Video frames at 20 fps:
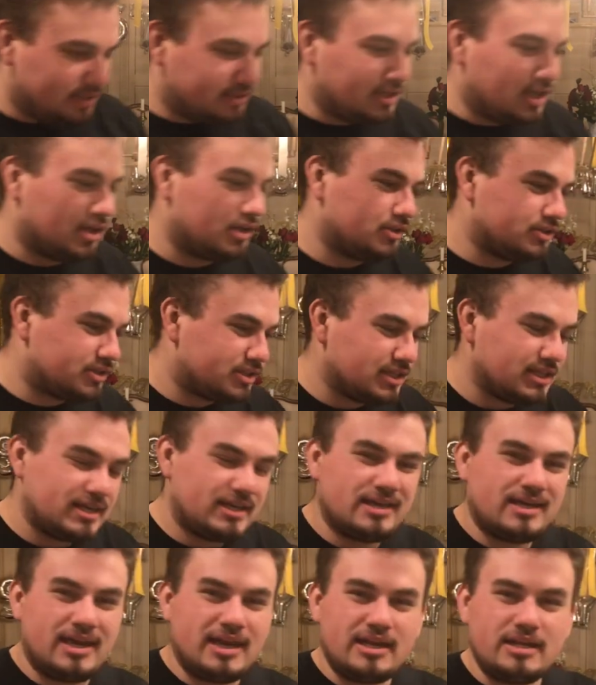dollars,
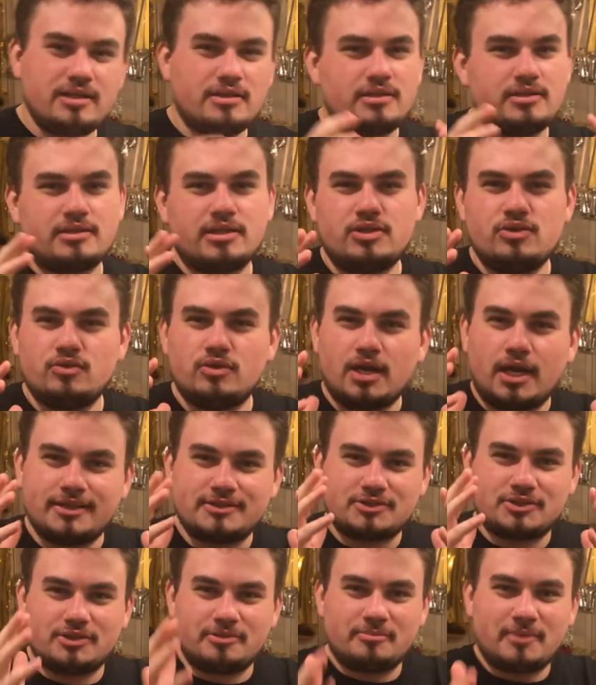anything that you guys
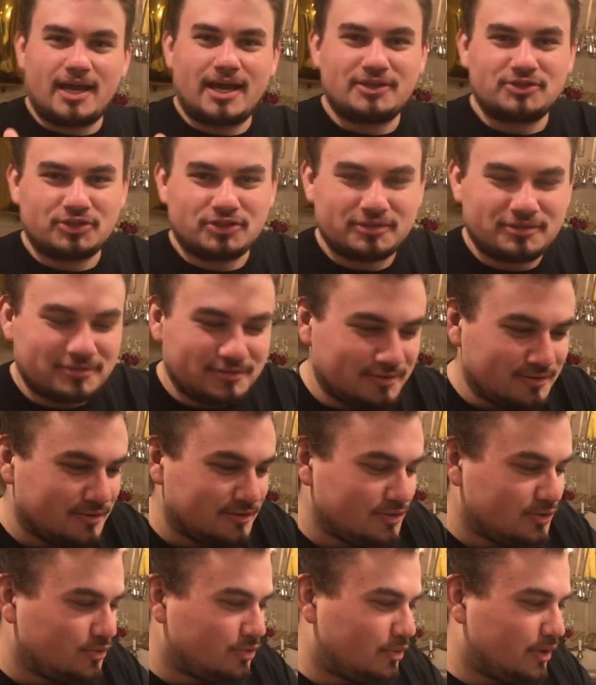can imagine?
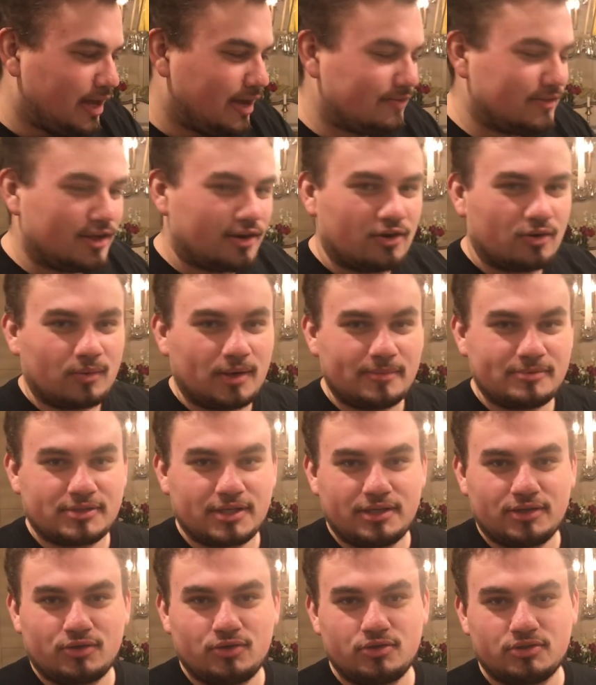We have that on our
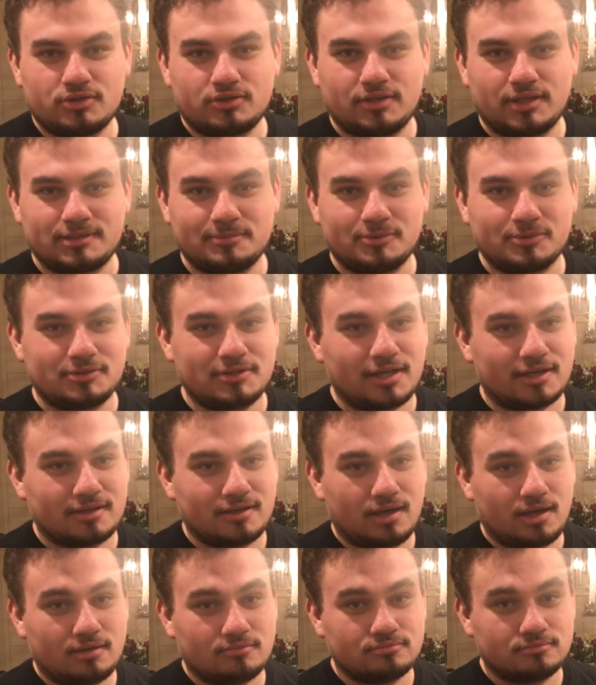website, Acousha Collectibles dot
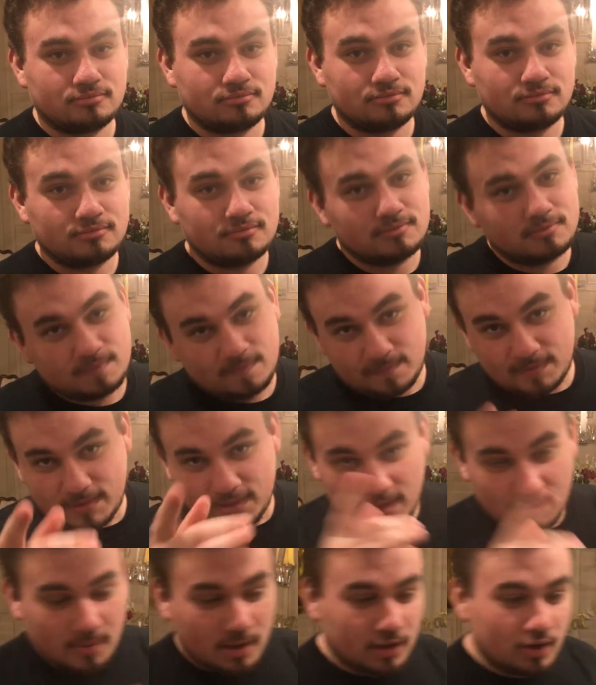com.
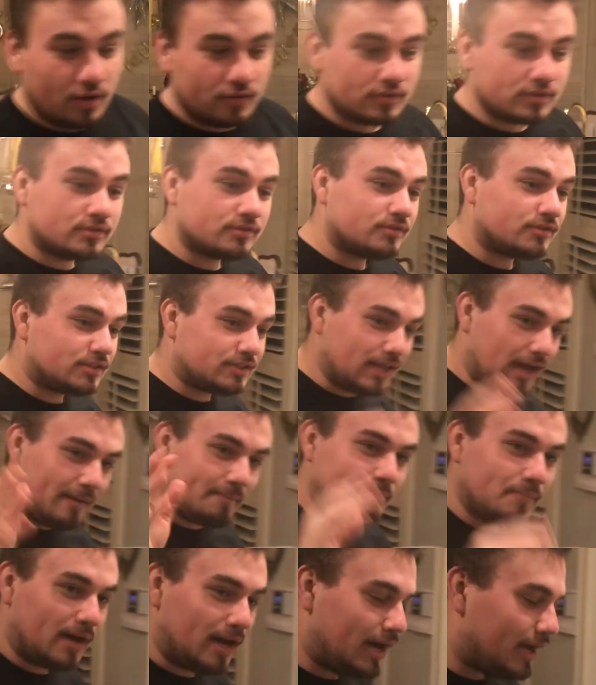Come on over,
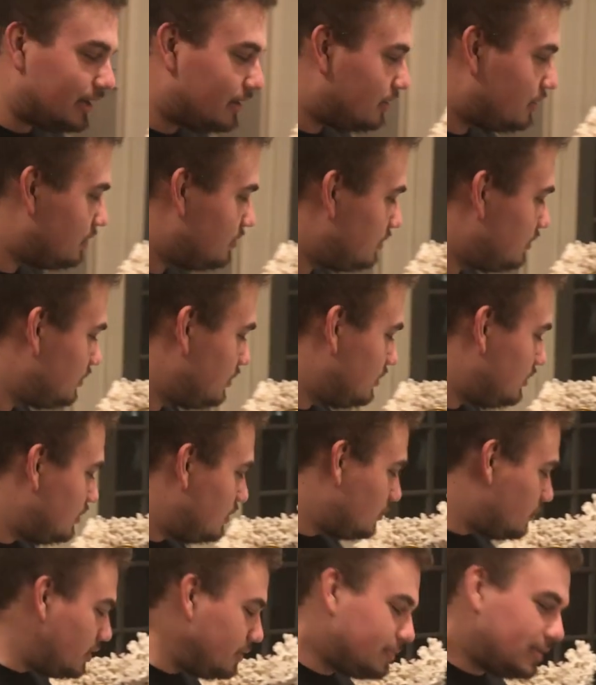stop by.
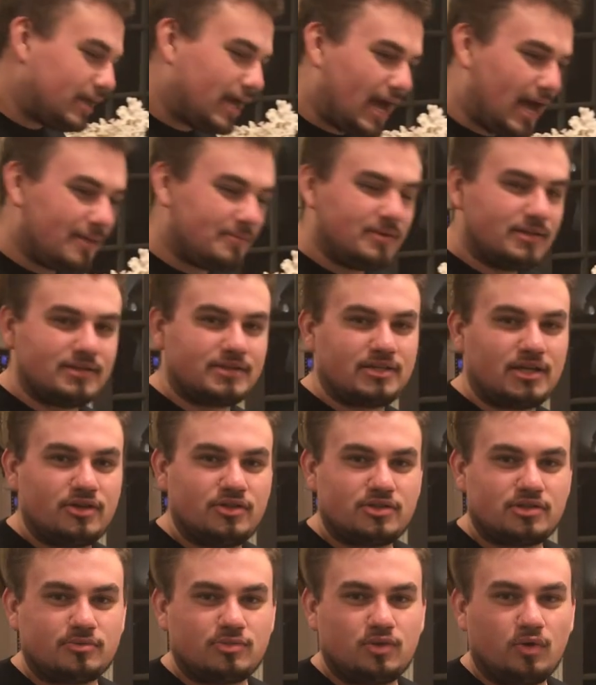We'd be happy to sell you
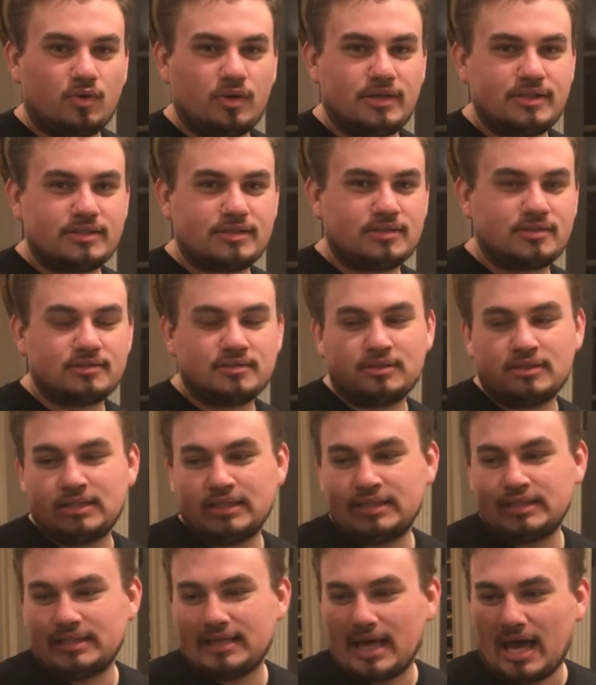some coins.
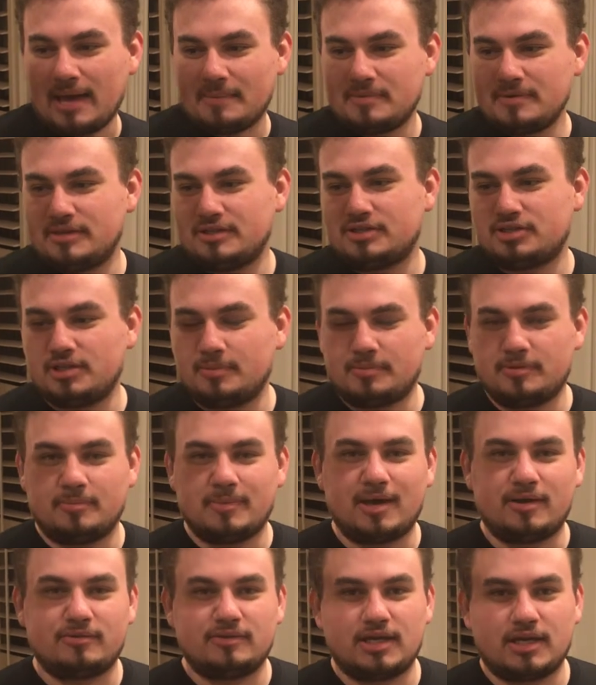Happy to ship them
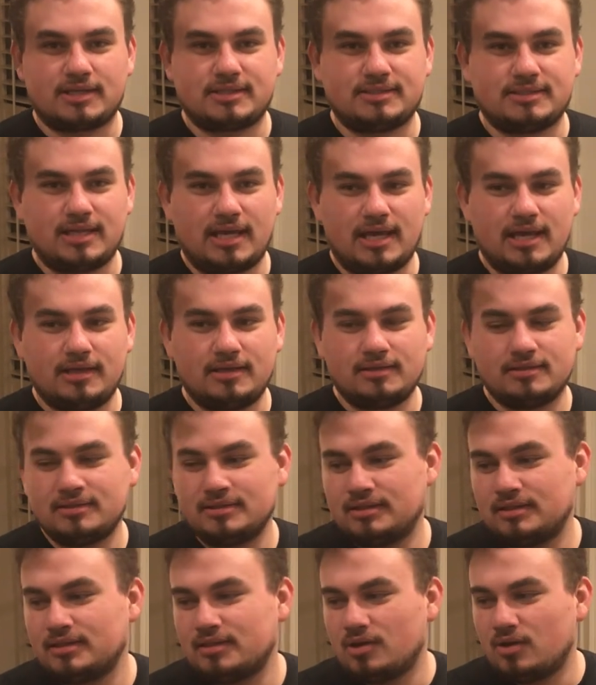out next day.
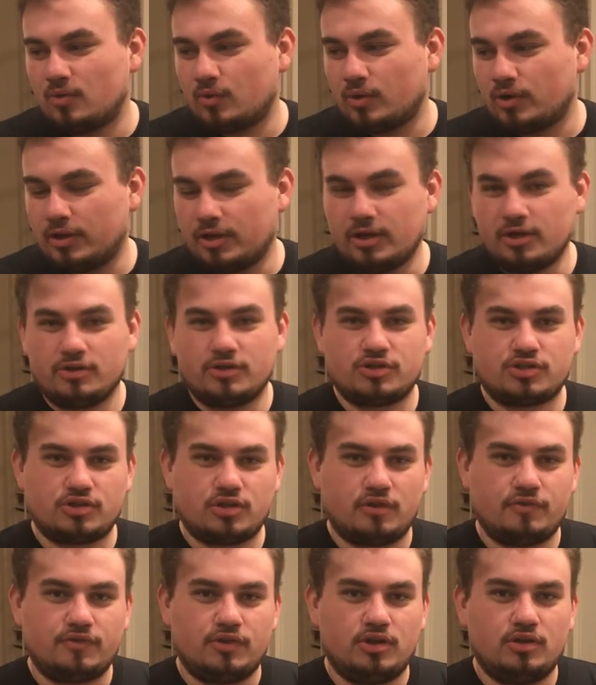We're here to
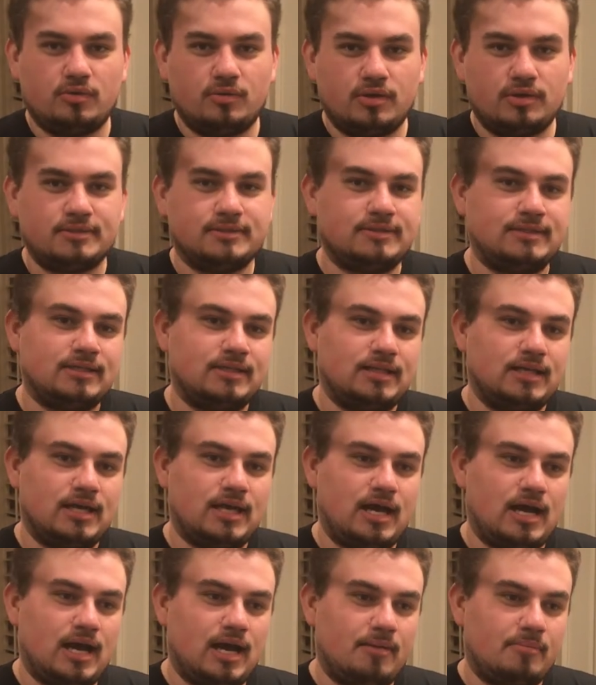serve you.
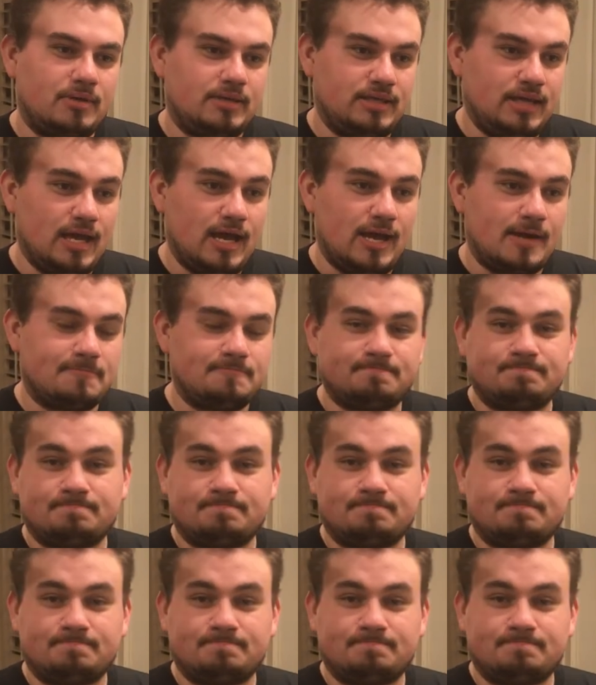Uh, but yeah,